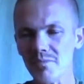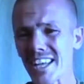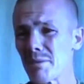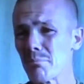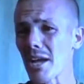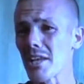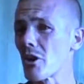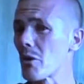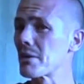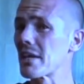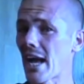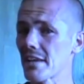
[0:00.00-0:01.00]
and it might
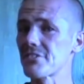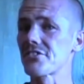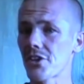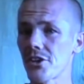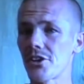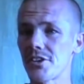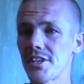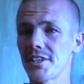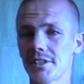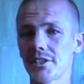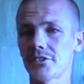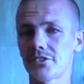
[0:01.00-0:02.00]
not be as scary,
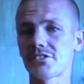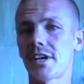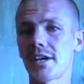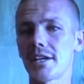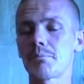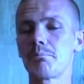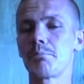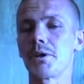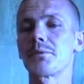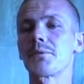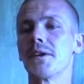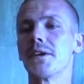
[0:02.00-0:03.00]
the other side,
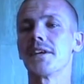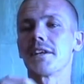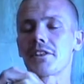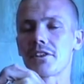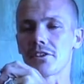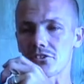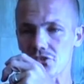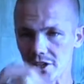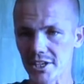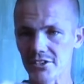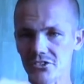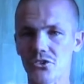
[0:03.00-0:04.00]
but the
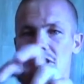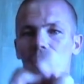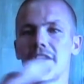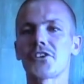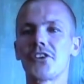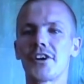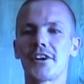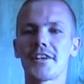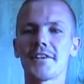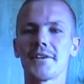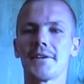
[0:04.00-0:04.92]
trick is grind, grind.